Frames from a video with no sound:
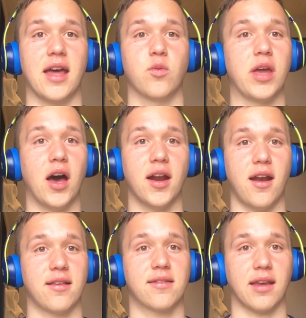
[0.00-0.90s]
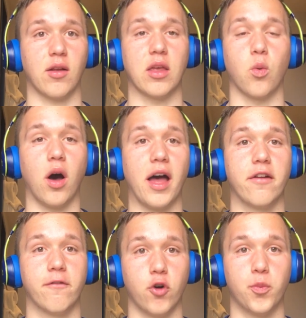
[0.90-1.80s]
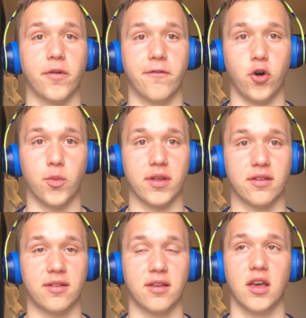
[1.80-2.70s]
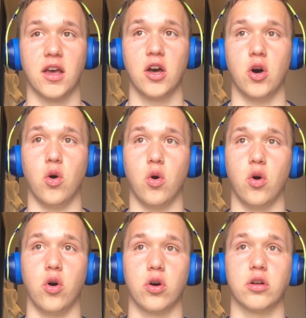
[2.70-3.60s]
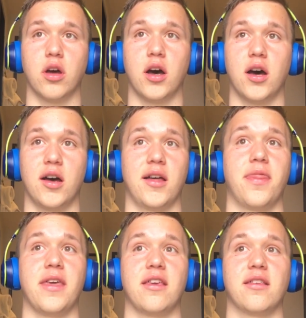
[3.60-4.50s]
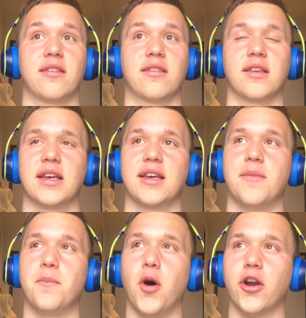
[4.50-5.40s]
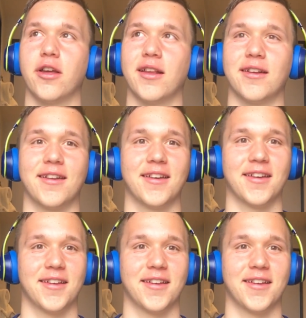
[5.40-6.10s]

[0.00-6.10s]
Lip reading: And we aren't necessarily wired for performance or these modern,